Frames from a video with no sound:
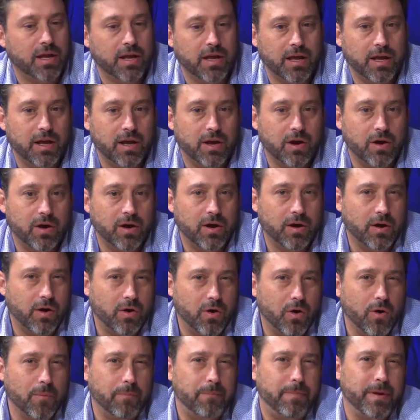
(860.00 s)
uh,
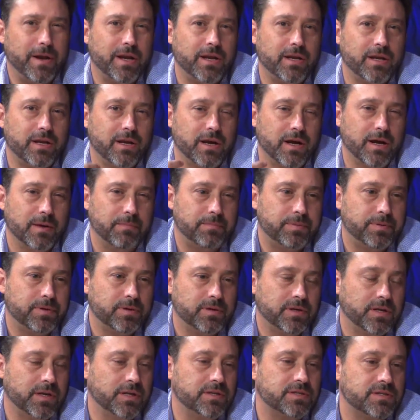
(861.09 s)
opening
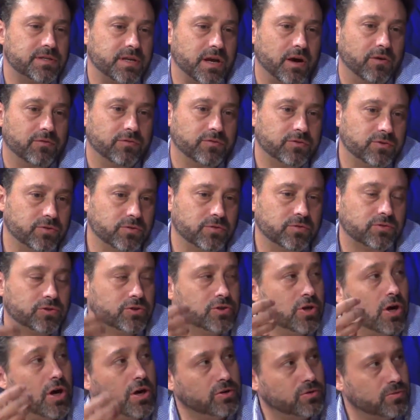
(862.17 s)
up itself to
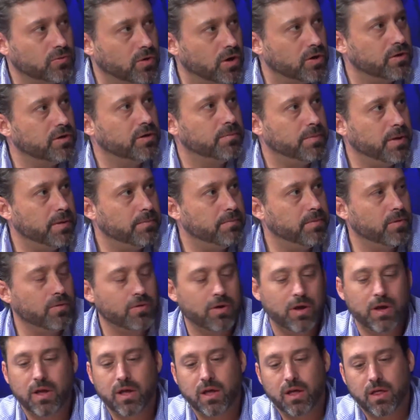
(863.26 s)
talk to other
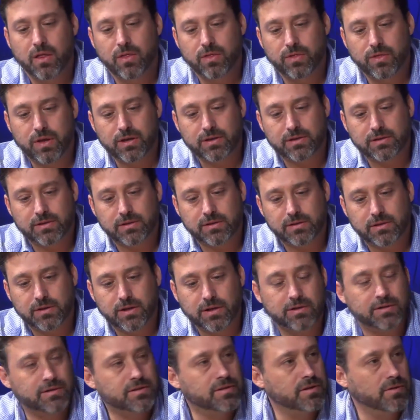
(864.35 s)
people, this
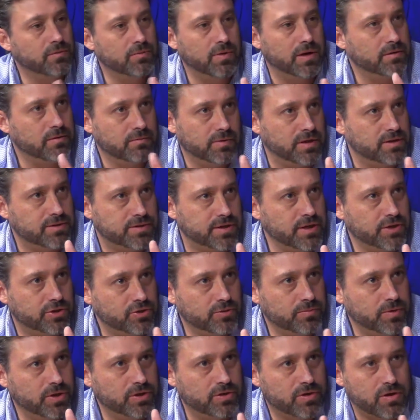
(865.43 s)
this what what
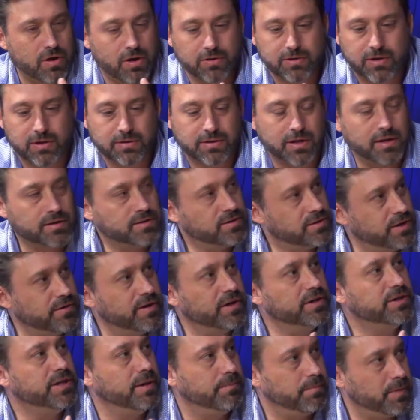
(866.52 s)
Seats2Meet calls as a
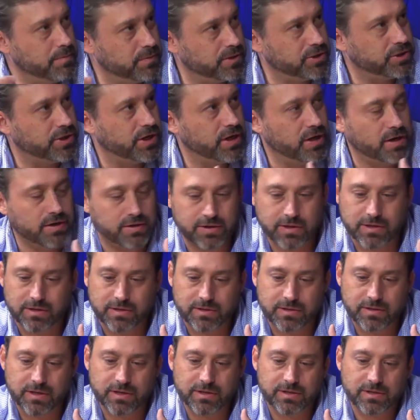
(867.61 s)
serendipity machine.
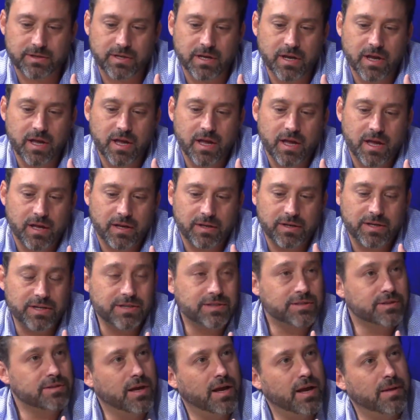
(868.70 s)
This this
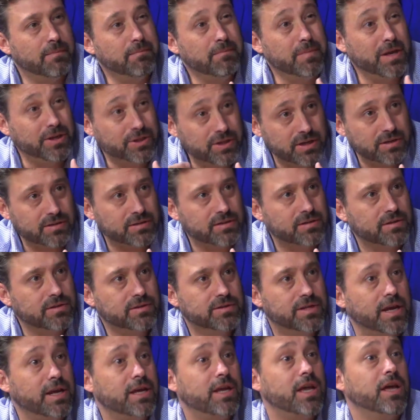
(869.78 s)
these uh, meetings
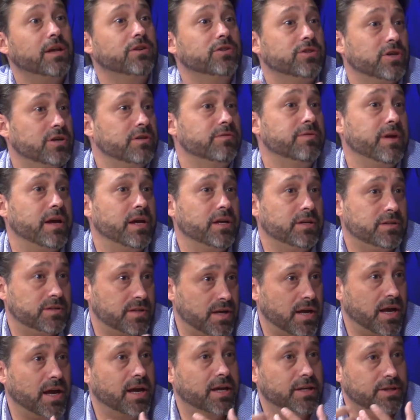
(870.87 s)
they can generate
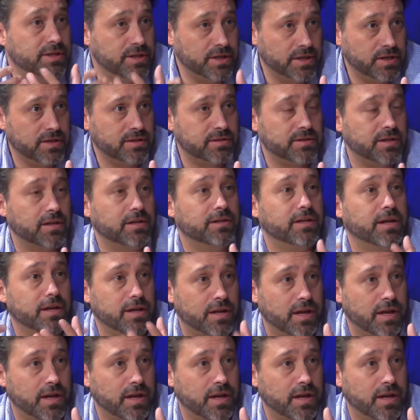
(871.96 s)
ideas and they